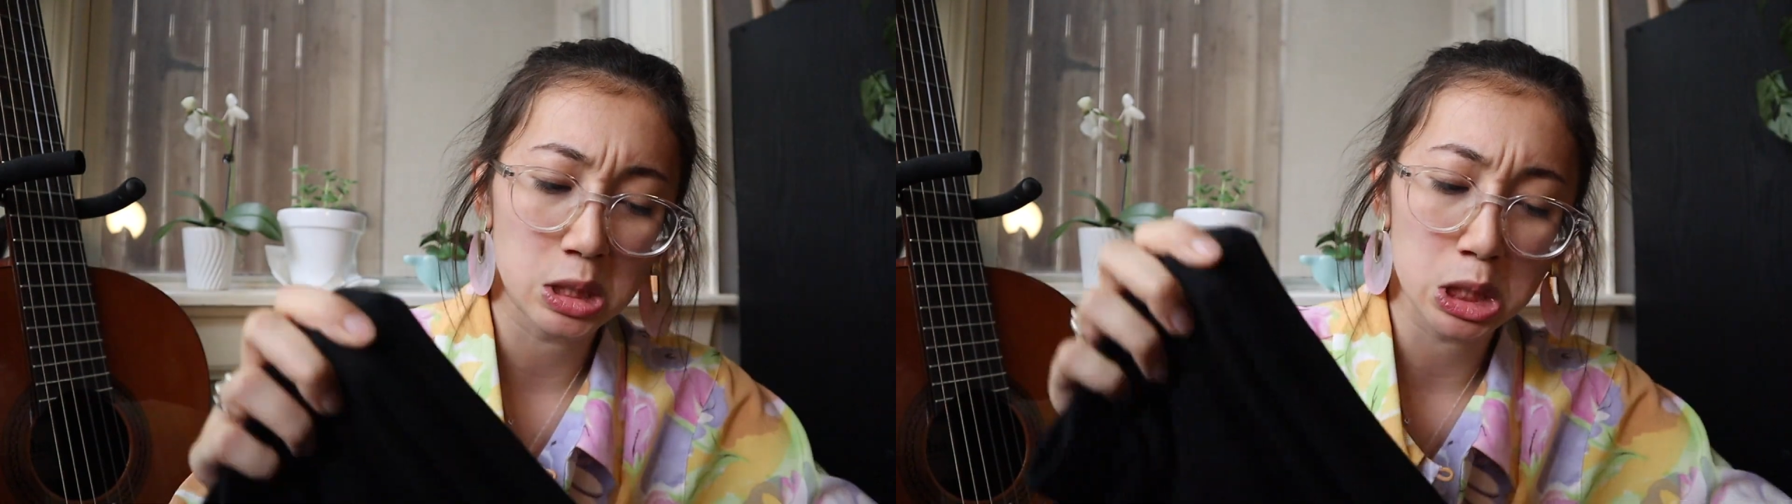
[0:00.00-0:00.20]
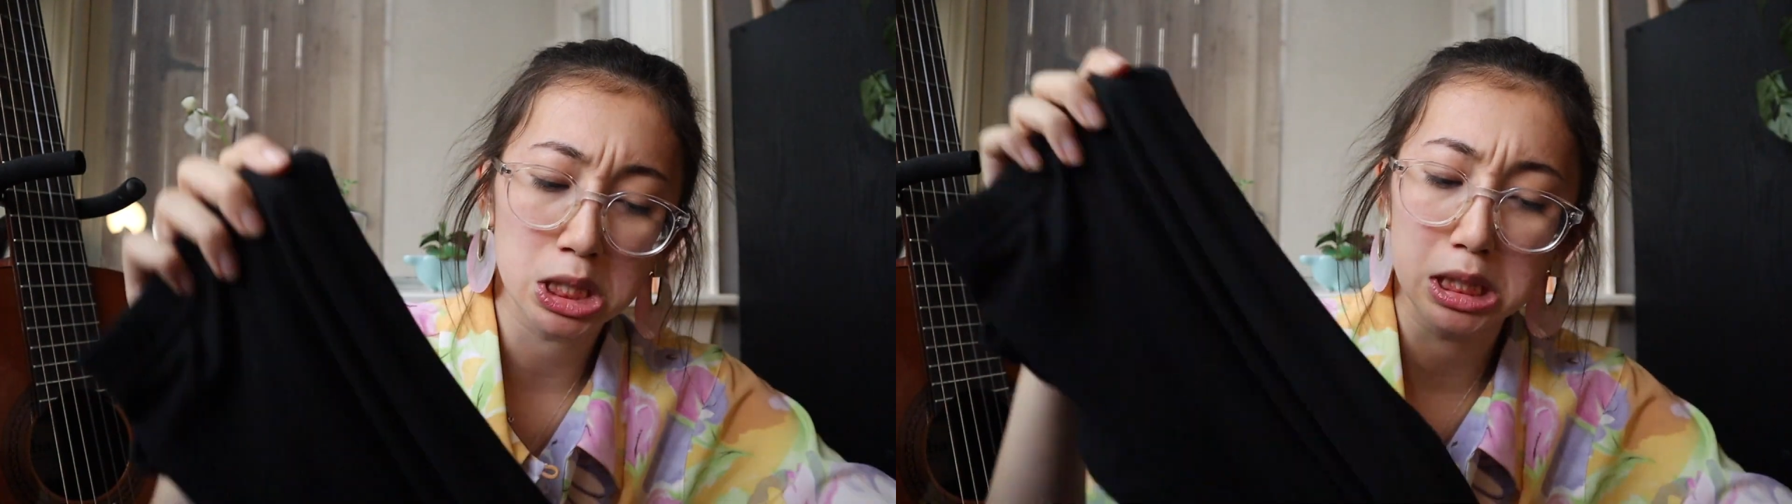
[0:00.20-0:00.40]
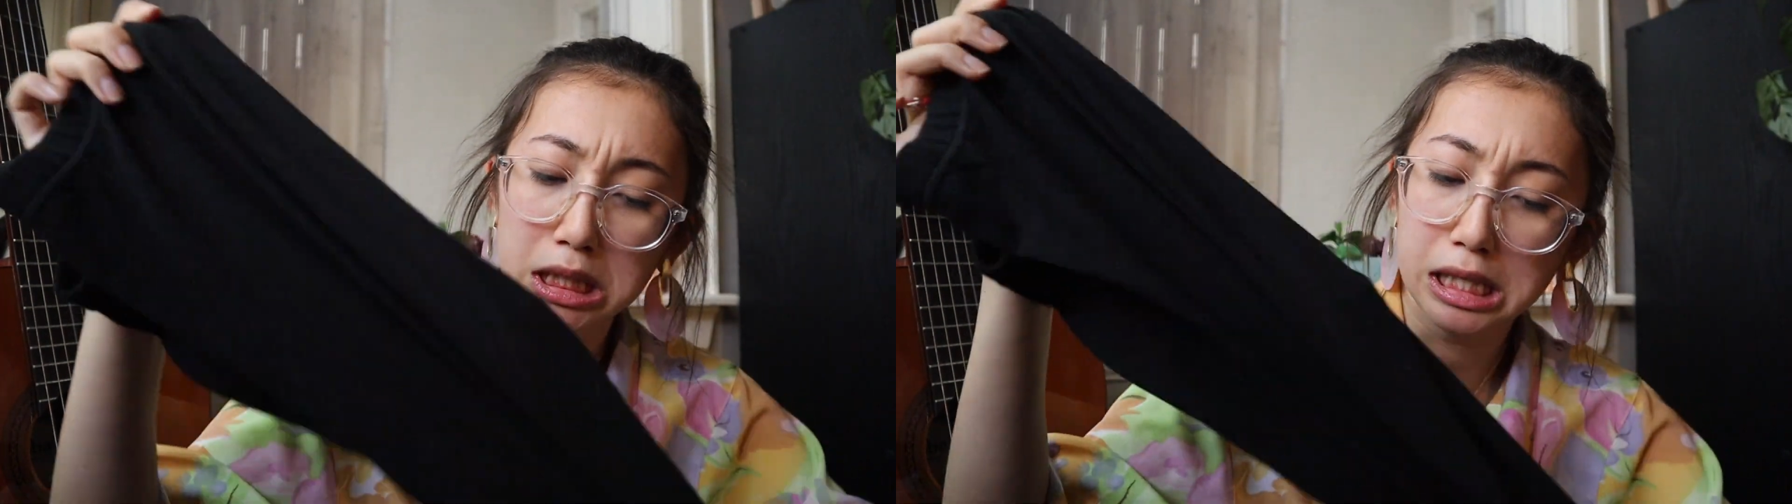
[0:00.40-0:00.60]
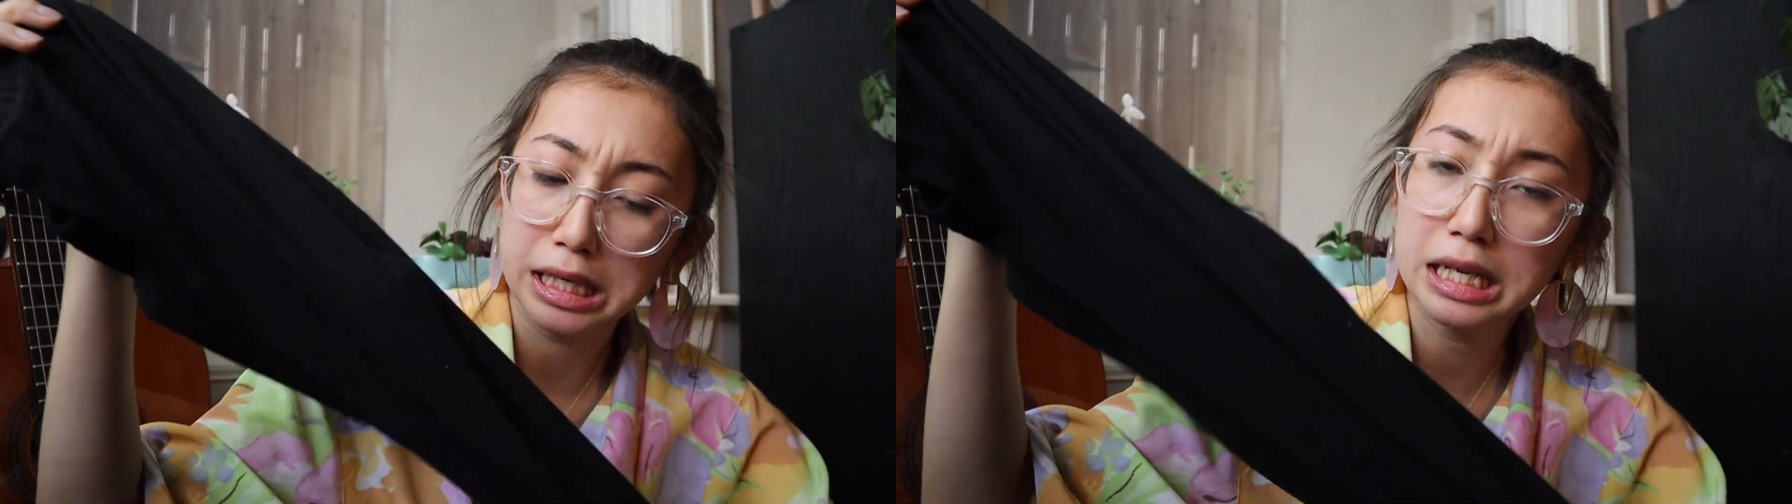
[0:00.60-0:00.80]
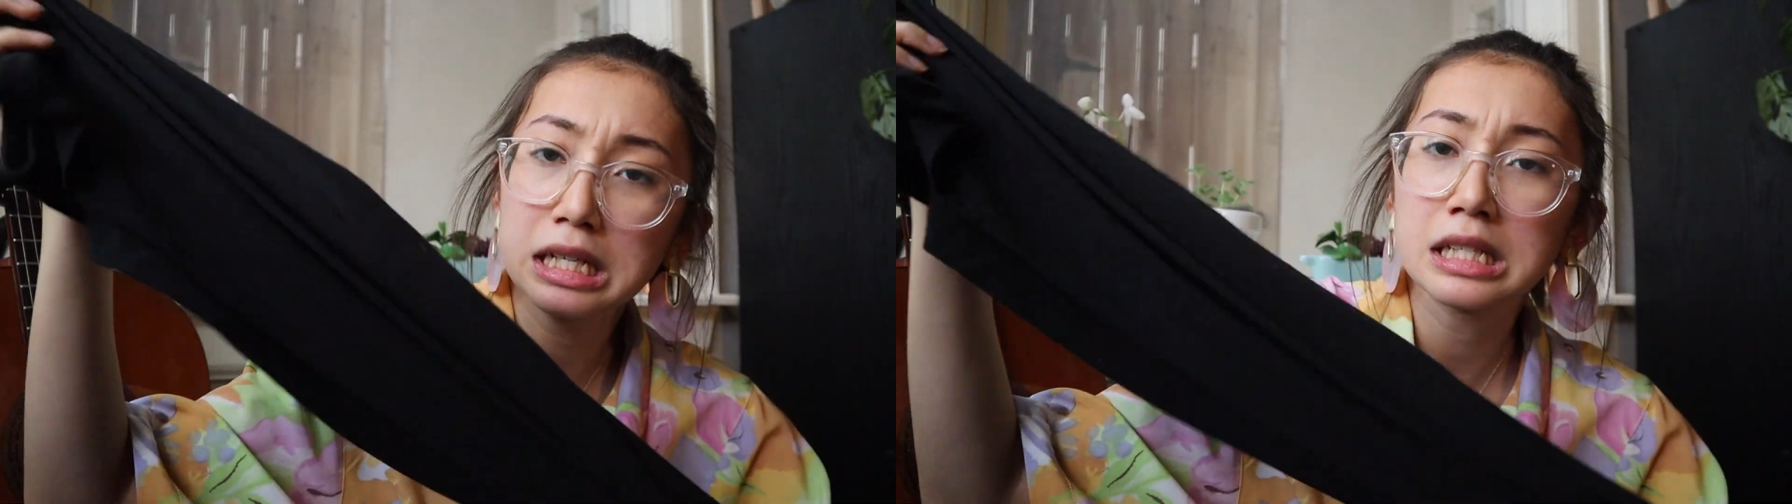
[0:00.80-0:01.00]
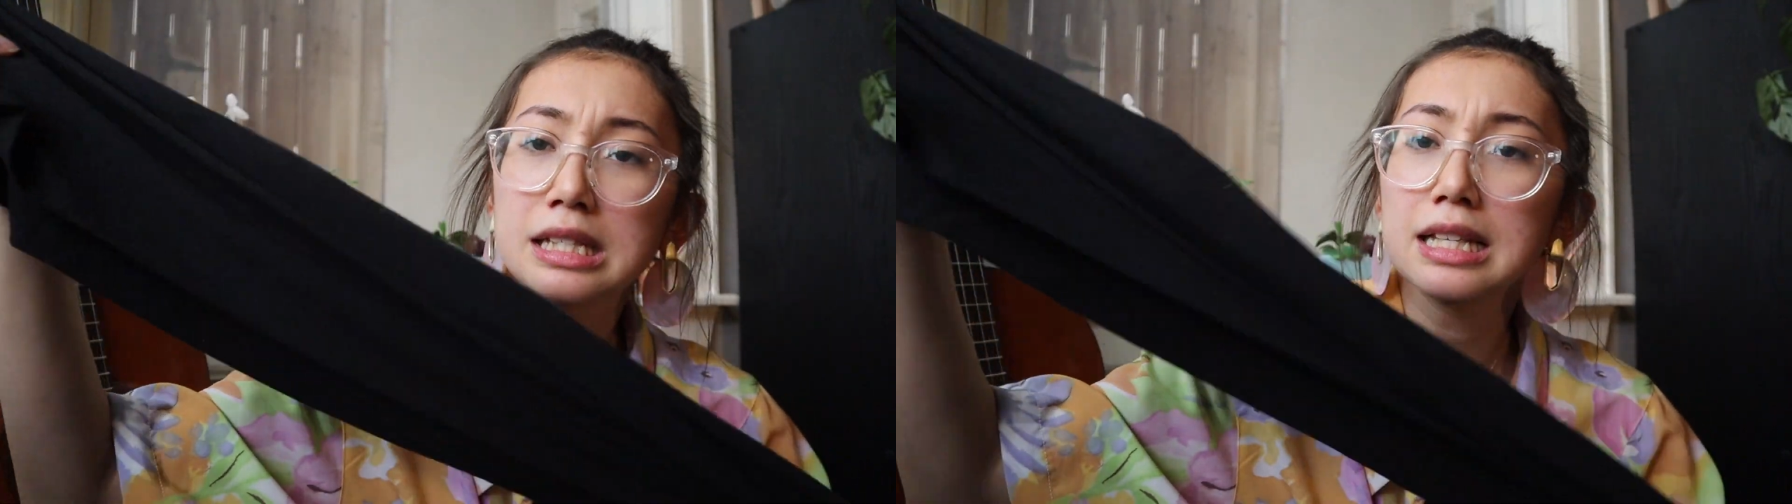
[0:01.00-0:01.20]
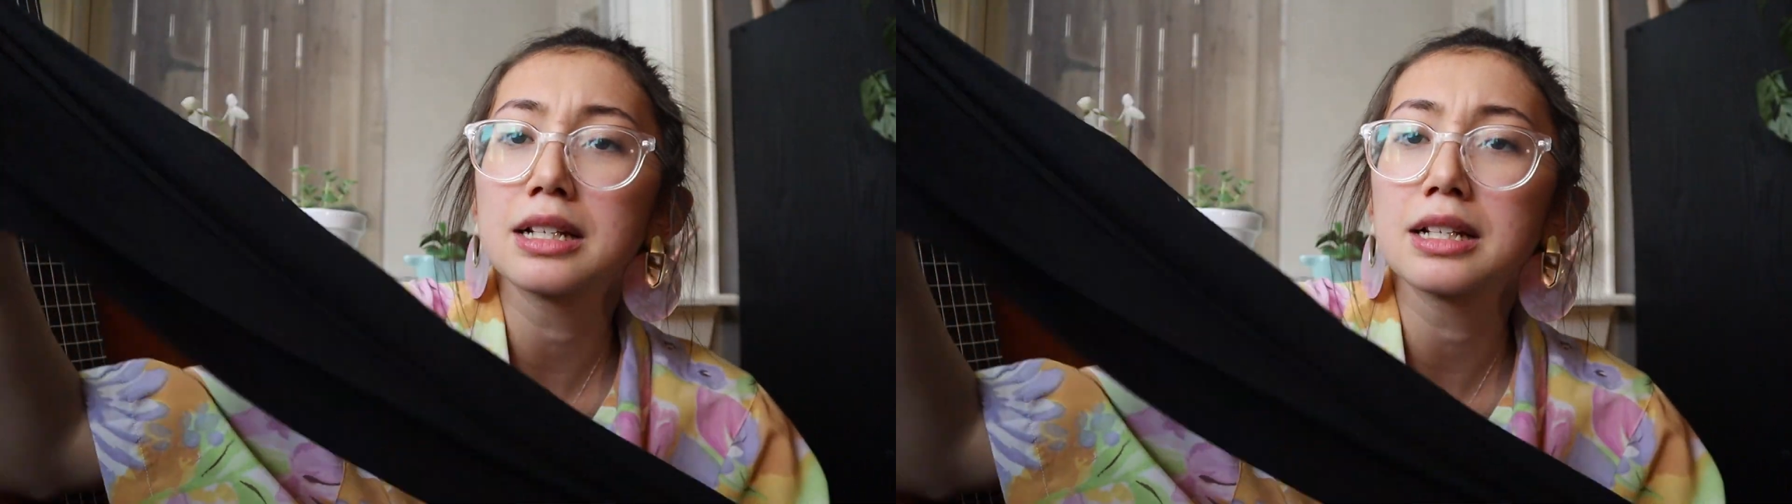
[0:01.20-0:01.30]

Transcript: are leggings